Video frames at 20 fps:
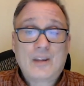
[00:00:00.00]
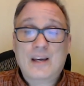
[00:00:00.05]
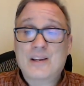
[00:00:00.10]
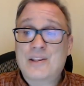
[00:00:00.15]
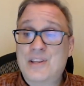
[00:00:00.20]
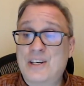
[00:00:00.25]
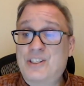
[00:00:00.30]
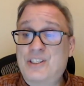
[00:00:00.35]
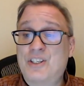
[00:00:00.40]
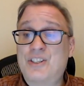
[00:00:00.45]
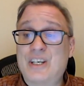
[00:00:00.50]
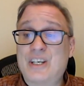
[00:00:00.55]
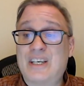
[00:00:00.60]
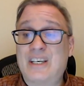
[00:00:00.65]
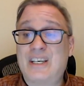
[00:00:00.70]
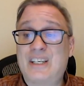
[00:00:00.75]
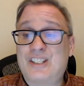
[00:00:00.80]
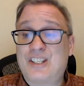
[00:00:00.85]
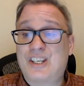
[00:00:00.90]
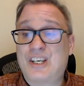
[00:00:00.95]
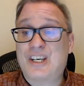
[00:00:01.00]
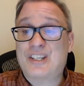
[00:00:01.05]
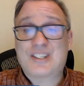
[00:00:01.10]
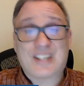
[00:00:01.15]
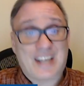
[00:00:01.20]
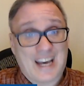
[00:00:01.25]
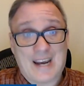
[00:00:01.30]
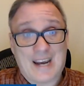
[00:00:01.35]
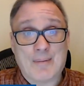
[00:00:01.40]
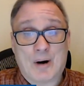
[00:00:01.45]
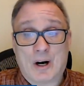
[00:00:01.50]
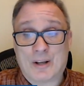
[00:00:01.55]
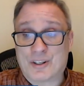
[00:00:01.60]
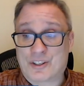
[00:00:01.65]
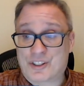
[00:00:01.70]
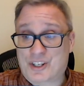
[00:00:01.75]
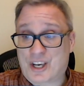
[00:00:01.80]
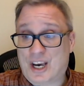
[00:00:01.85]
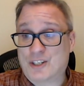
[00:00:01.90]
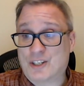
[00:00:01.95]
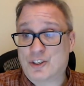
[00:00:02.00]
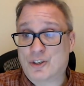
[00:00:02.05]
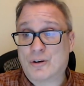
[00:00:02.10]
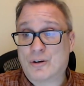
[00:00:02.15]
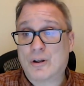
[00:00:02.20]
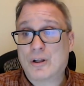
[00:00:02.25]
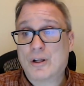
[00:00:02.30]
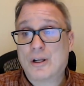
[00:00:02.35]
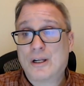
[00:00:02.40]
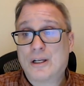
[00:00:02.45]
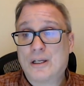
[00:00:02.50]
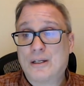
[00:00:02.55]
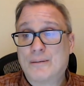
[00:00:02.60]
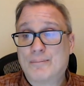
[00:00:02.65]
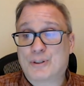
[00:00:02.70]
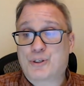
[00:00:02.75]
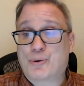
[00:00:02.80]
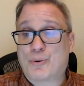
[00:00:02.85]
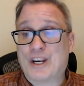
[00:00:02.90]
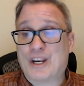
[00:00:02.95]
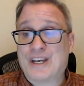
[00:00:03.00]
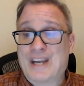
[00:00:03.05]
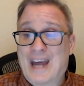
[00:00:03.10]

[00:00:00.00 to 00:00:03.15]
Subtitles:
this is the easiest game on the schedule between